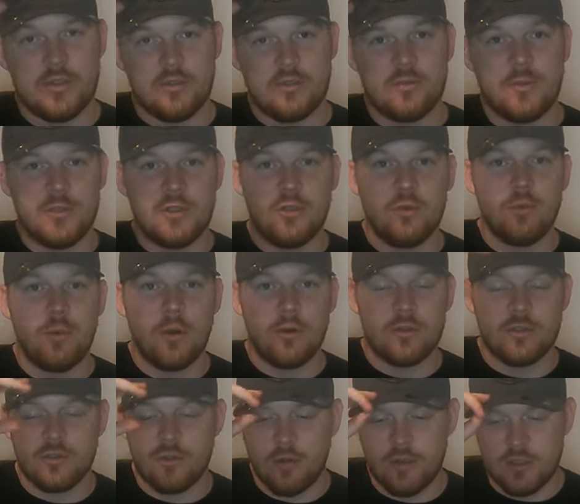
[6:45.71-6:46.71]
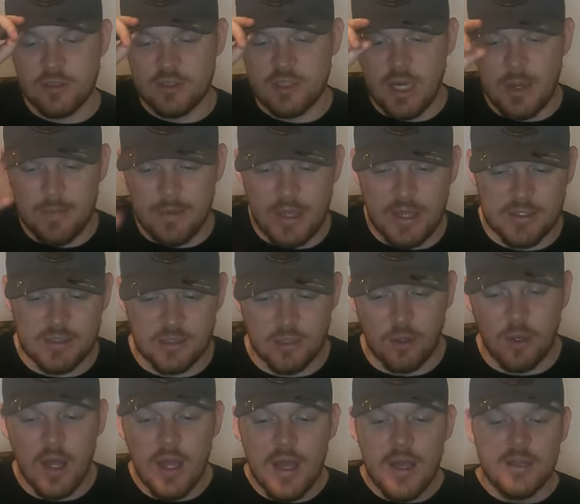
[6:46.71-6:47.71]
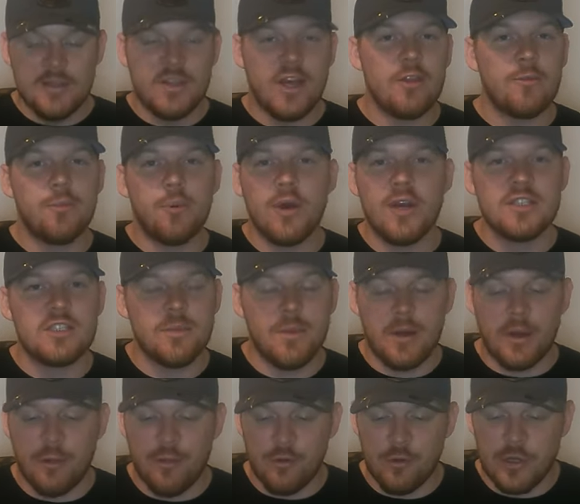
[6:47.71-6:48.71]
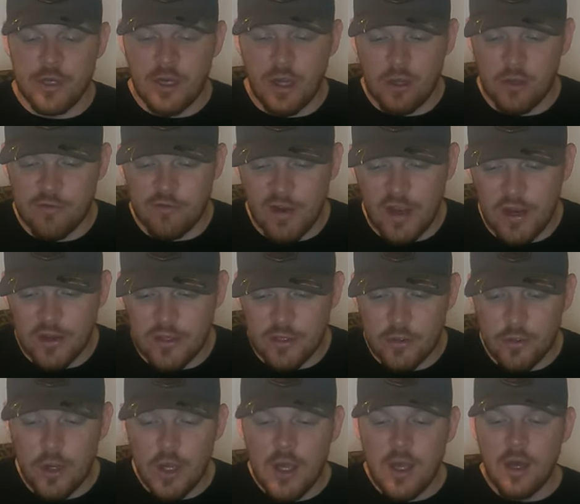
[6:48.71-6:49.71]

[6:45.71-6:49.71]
So there's going to be two bonus drawings on top of that. So 10th place, about a $30 value.